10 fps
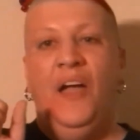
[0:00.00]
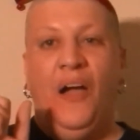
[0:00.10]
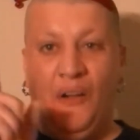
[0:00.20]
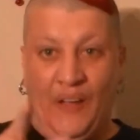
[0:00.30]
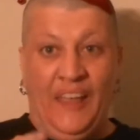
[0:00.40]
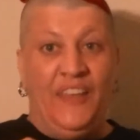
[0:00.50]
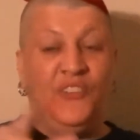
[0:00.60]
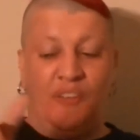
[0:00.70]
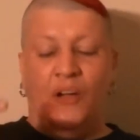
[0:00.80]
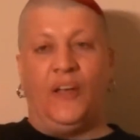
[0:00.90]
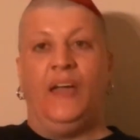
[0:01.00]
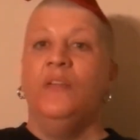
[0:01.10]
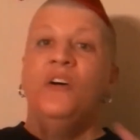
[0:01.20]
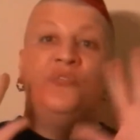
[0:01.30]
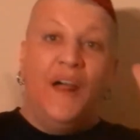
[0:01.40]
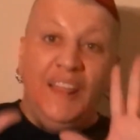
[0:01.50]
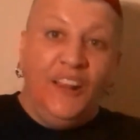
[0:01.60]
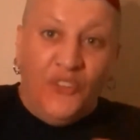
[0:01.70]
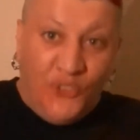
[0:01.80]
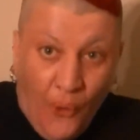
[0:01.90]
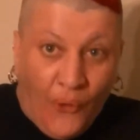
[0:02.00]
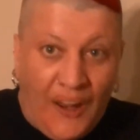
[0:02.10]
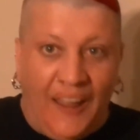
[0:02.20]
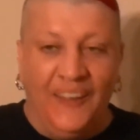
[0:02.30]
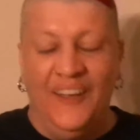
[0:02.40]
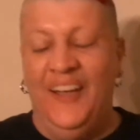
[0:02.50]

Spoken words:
Okay, and this is, okay, funny little story.